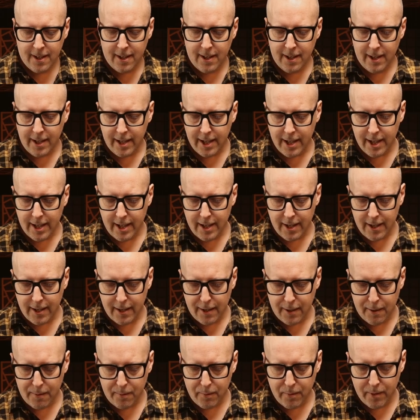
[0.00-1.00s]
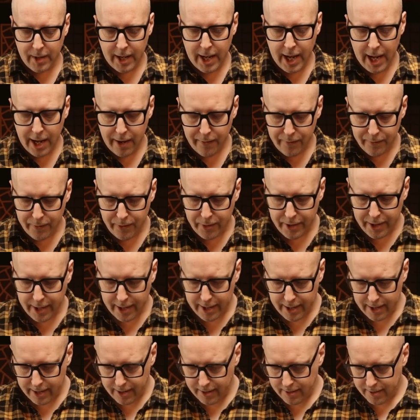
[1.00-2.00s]
uh, have
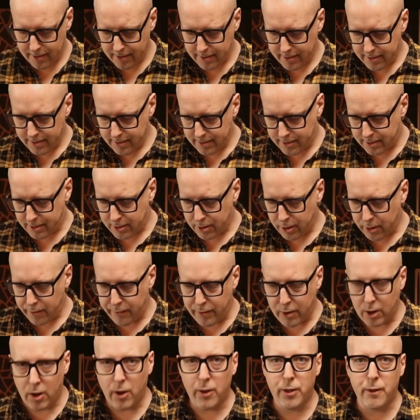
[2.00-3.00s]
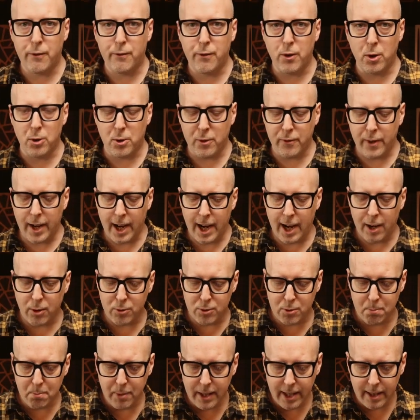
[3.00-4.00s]
the server on the front of
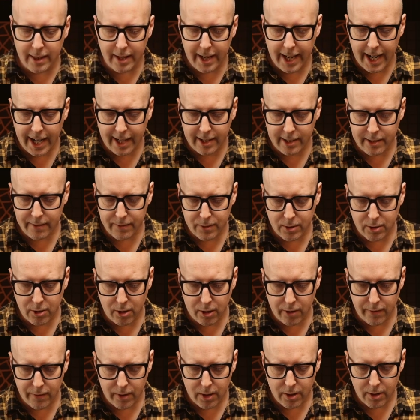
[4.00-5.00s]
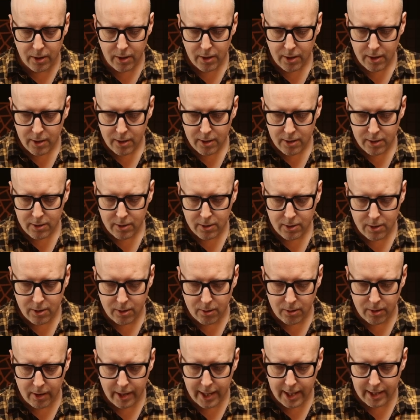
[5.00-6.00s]
house be the active server.
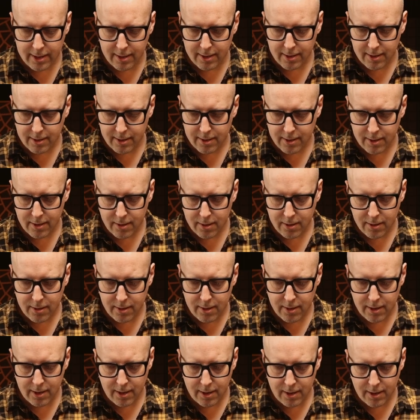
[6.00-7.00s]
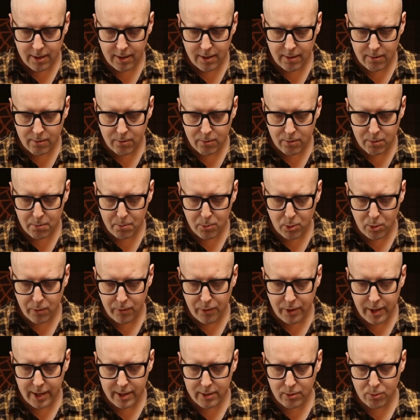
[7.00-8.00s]
So let's uh,
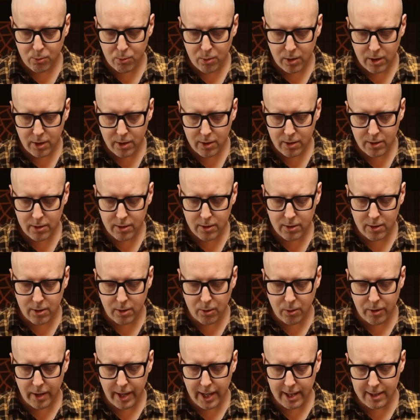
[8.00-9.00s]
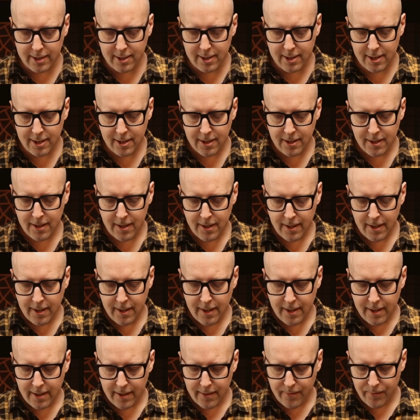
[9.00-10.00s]
remove this one so that
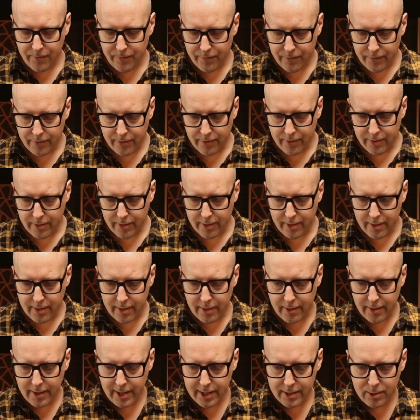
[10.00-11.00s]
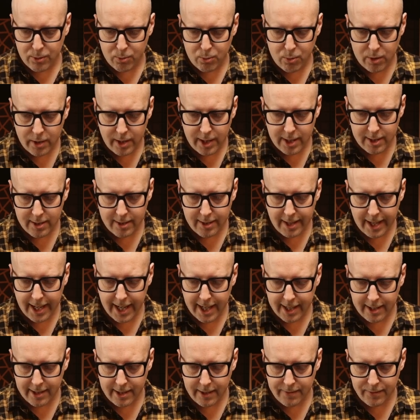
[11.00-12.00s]
this one is the
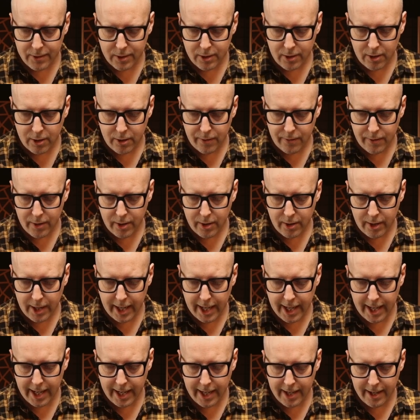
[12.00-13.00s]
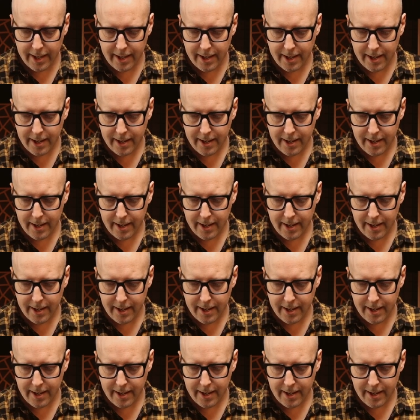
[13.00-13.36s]
active server and